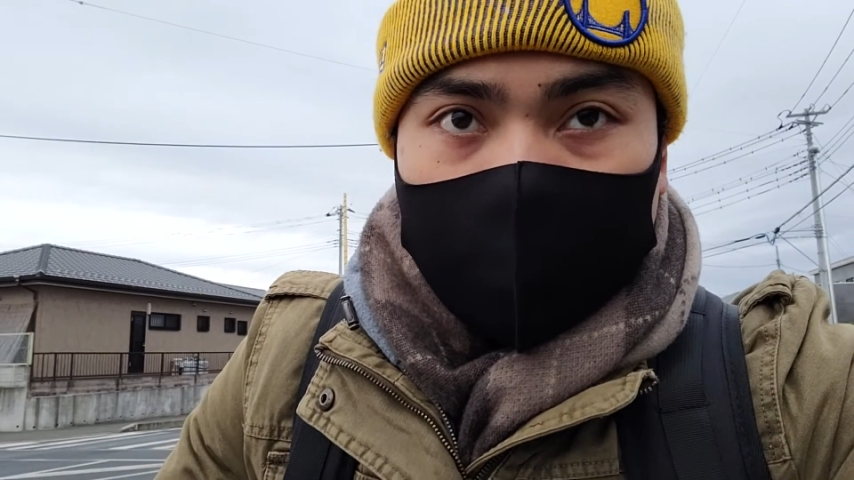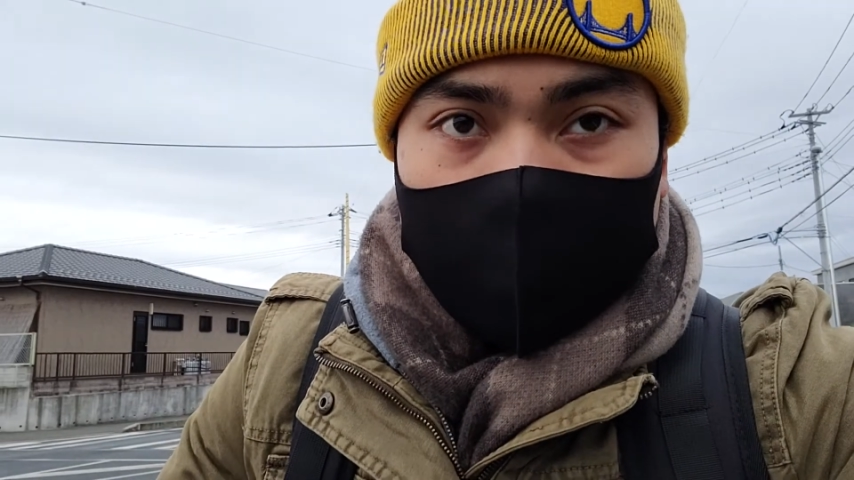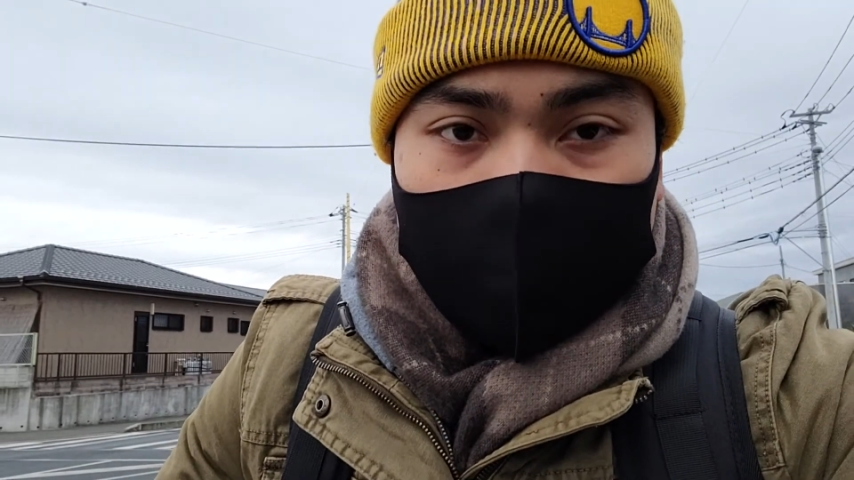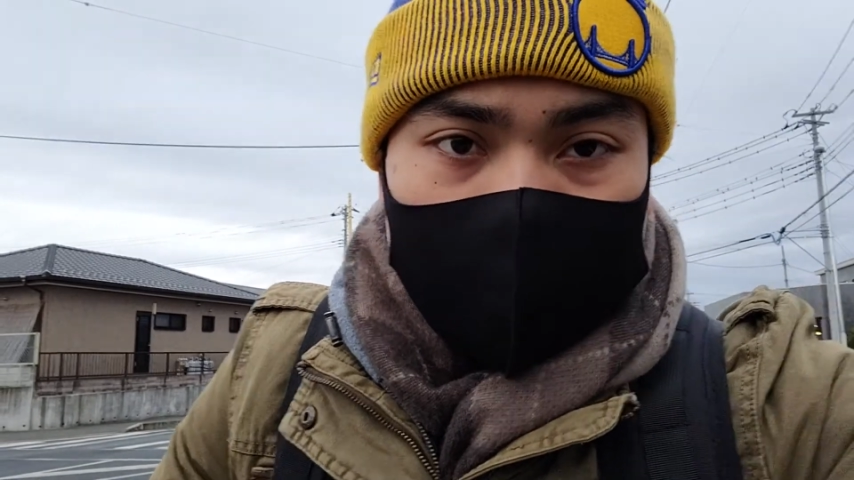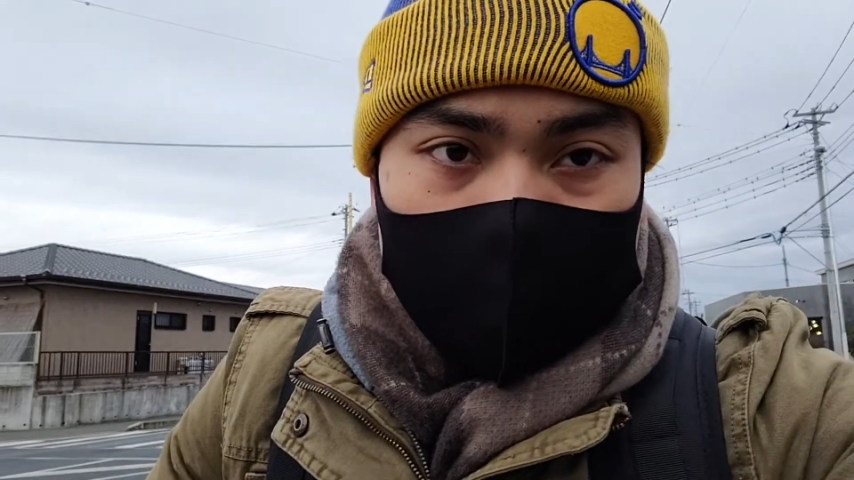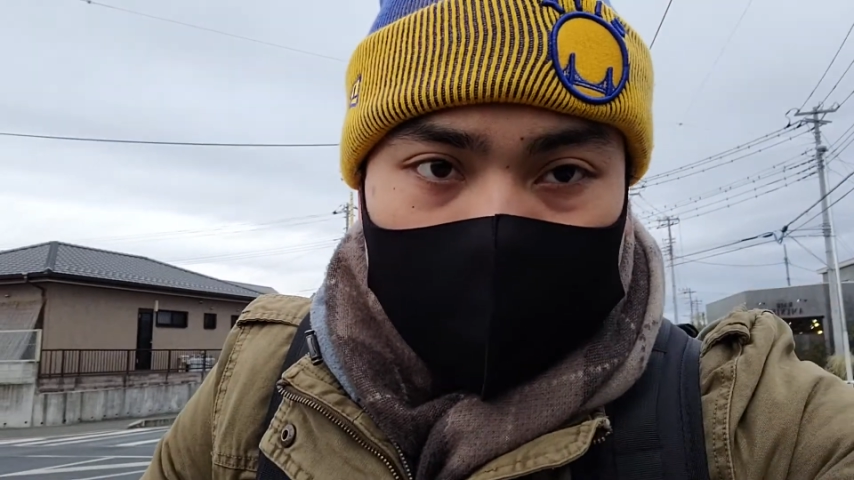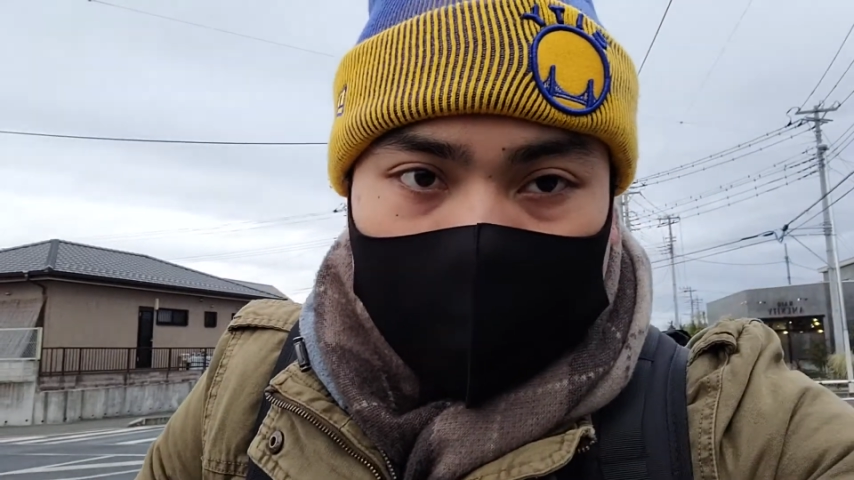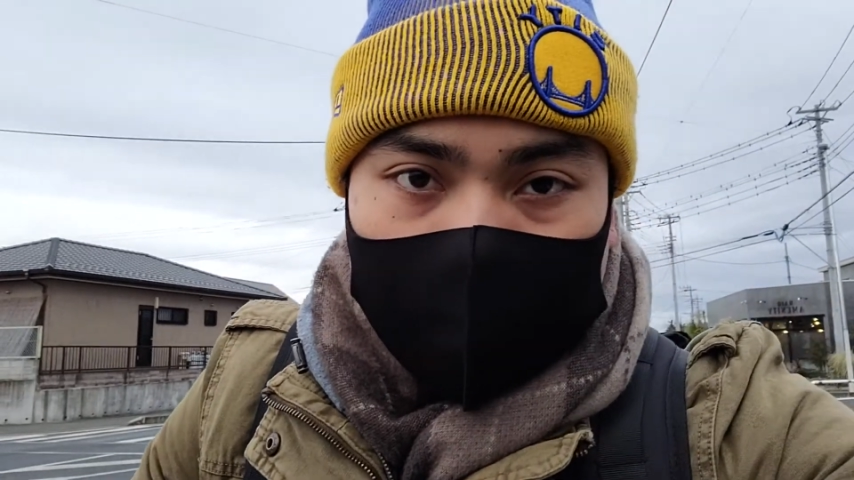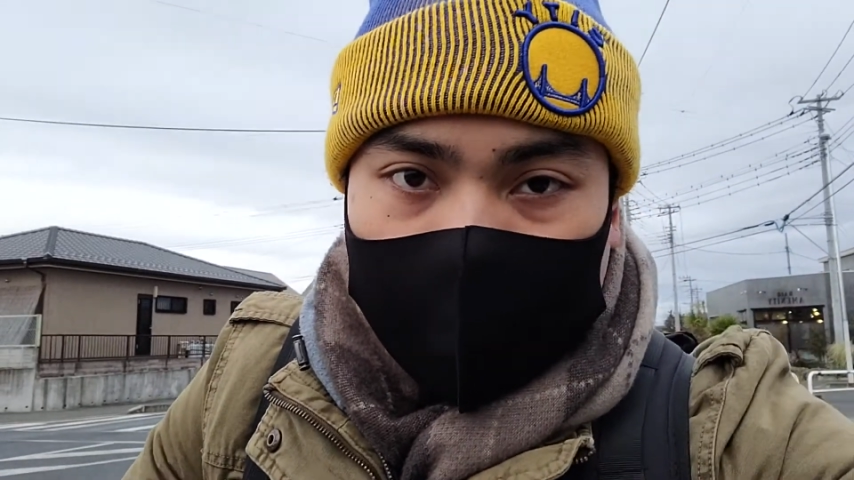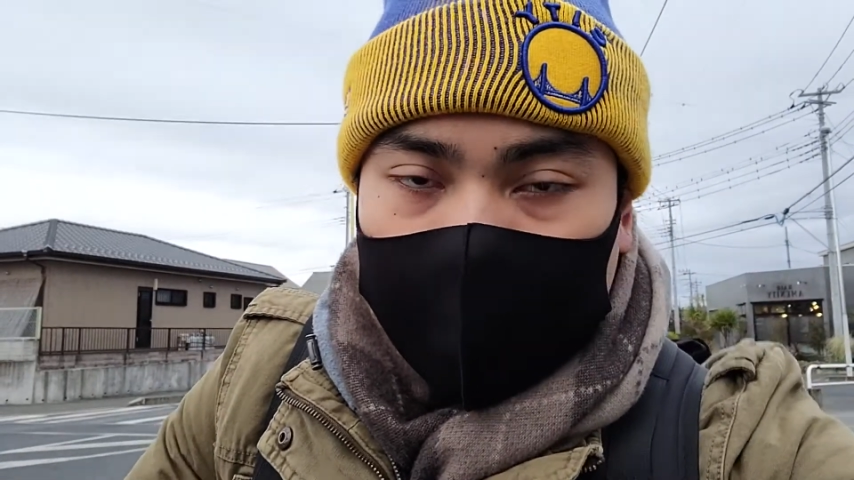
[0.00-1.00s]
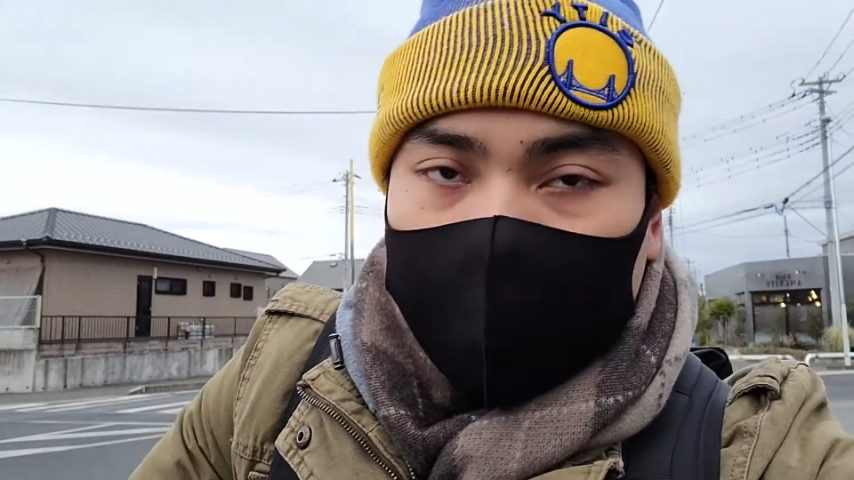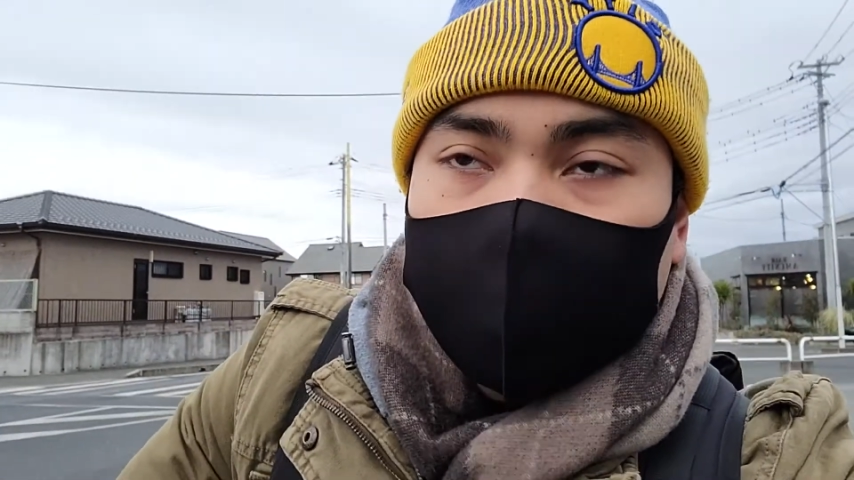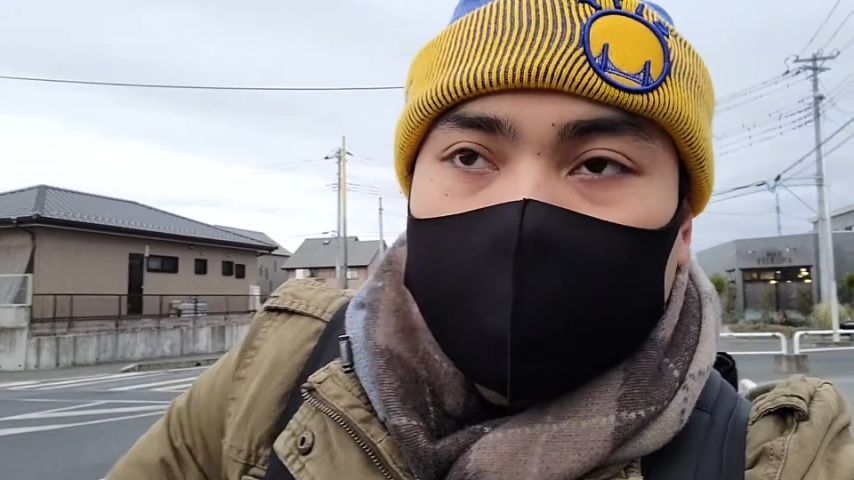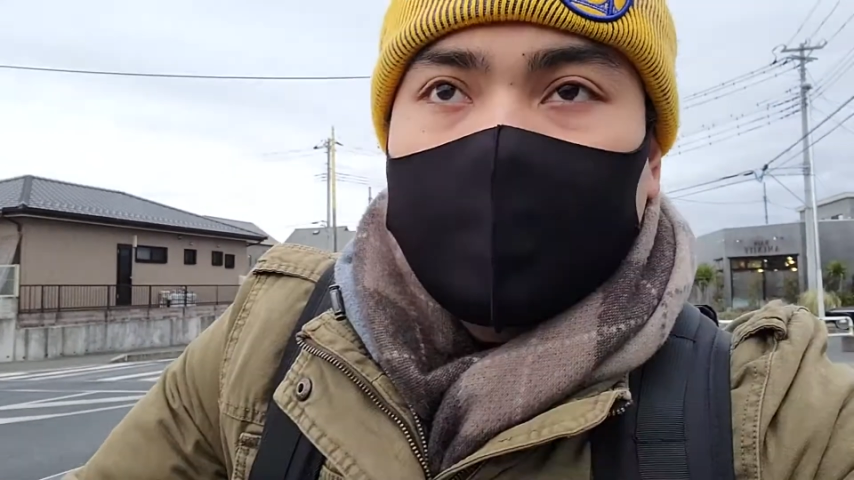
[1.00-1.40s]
it could be multiple items.